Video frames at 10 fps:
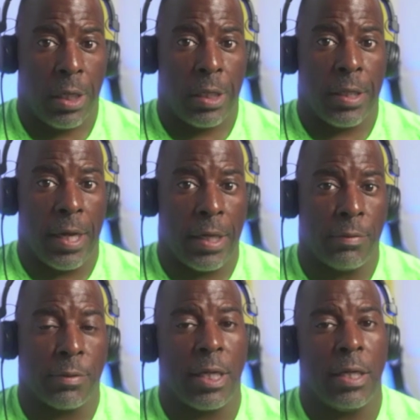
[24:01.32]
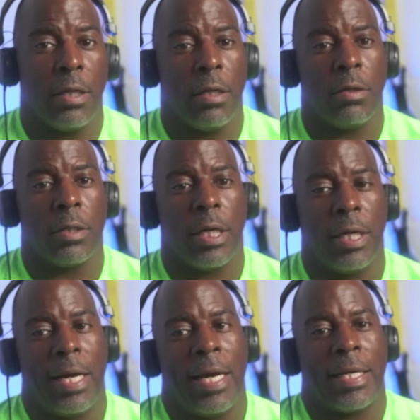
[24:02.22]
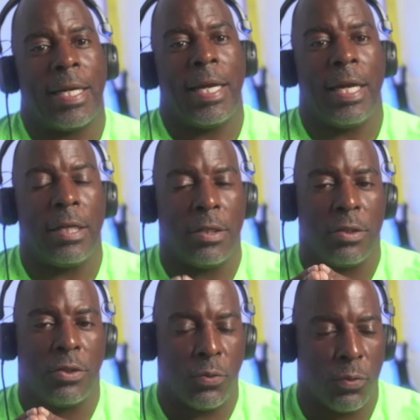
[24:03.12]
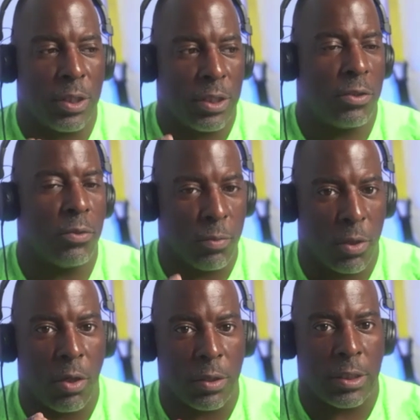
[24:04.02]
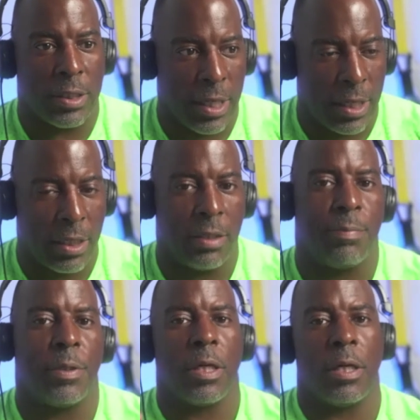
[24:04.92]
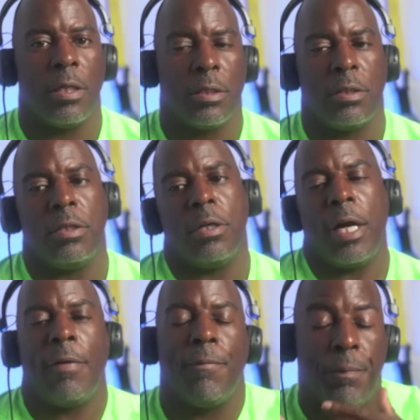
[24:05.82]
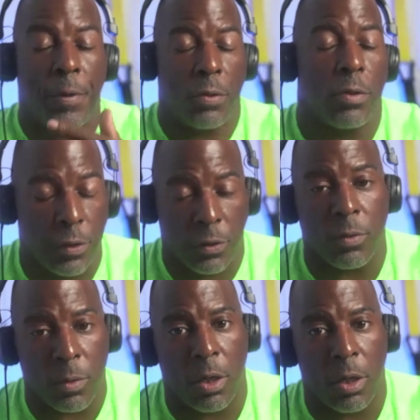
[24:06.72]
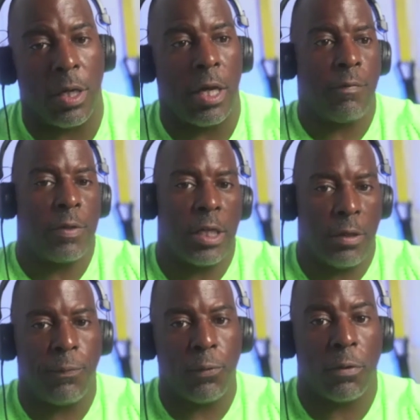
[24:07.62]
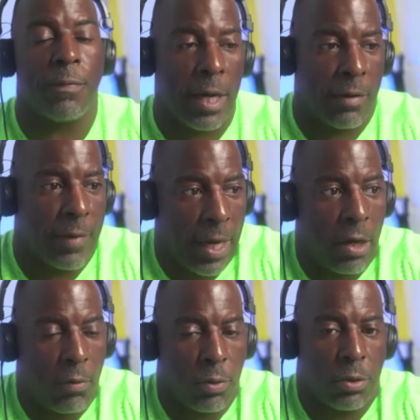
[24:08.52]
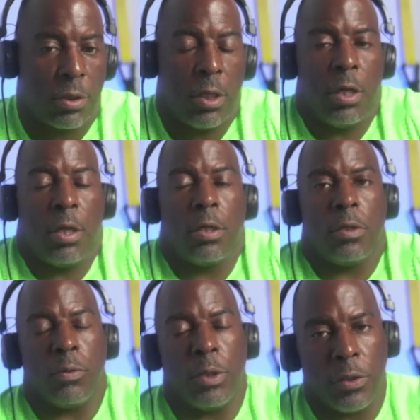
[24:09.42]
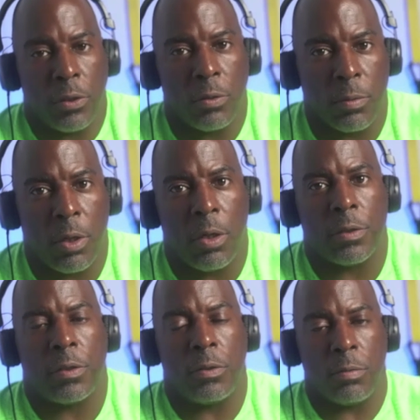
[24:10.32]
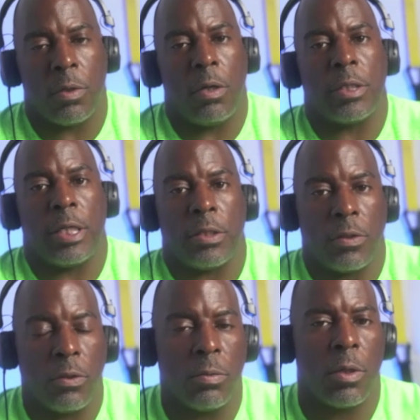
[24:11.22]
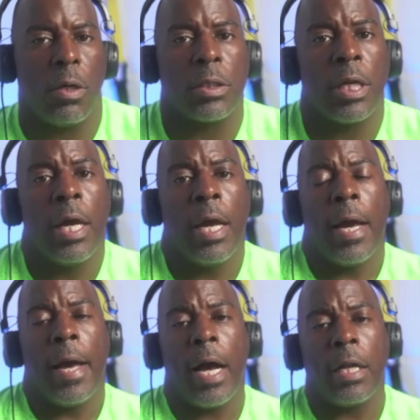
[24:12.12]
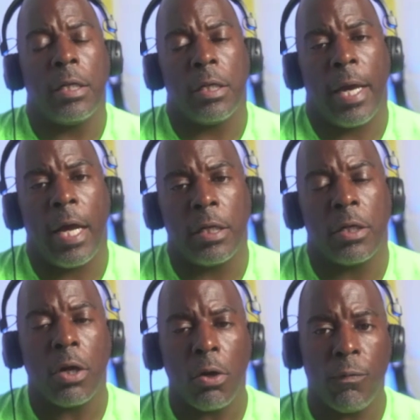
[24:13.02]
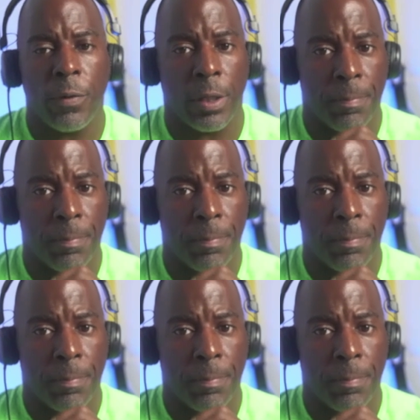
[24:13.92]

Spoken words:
that it was like, okay, I can't do this Zoom call today because, I've been on a Zoom call every day, 4 or 5 hours doing Zoom calls after Zoom calls. How did COVID